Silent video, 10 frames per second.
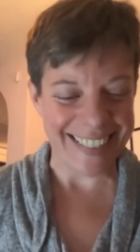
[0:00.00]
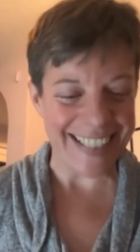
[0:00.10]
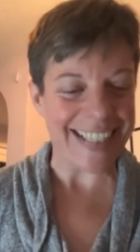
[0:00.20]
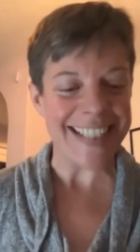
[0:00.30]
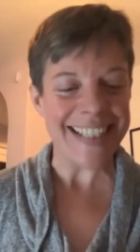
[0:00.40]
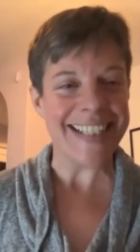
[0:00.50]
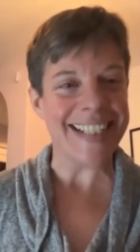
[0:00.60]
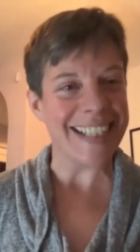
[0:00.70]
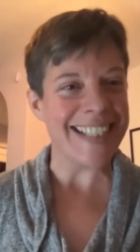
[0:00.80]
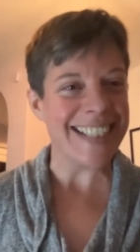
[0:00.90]
and I did.
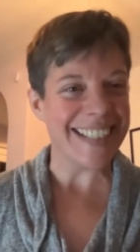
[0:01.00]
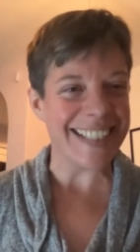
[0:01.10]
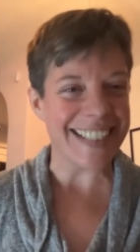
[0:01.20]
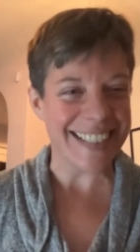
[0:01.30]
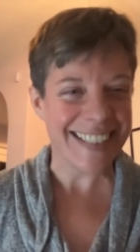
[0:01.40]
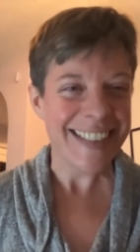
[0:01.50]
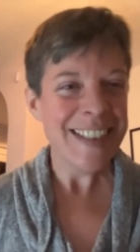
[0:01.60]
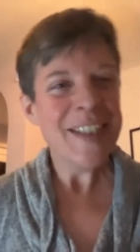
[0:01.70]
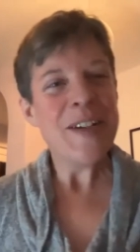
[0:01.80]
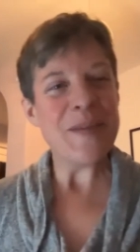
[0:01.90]
I did, Lisa.
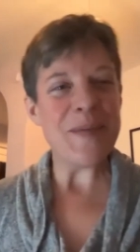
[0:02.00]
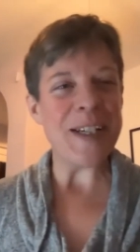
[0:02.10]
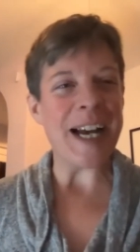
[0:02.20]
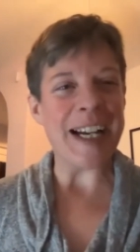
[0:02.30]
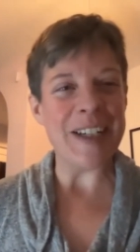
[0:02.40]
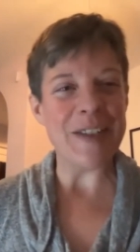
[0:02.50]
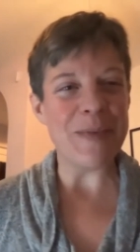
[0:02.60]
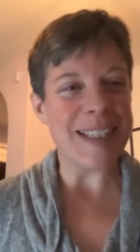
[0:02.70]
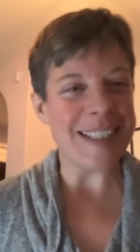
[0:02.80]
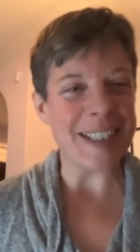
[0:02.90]
but I have
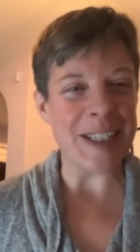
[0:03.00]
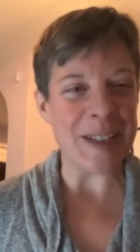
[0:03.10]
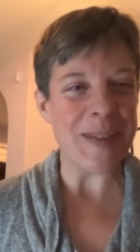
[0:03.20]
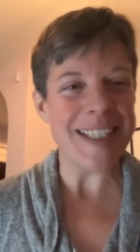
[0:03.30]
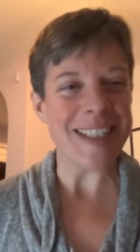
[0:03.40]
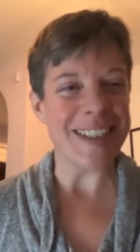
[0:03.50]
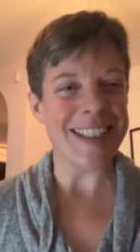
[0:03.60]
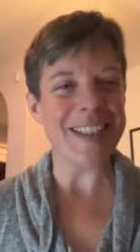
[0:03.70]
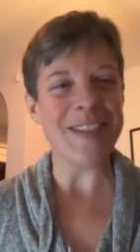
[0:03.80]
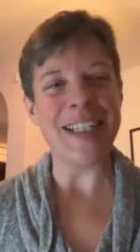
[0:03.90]
messed it up by
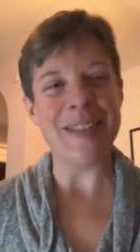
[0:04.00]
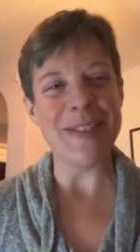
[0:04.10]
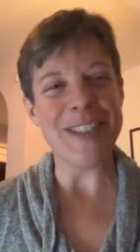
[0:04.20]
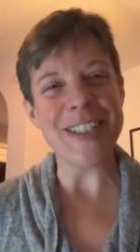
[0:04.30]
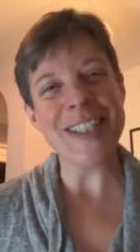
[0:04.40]
starting to ramble.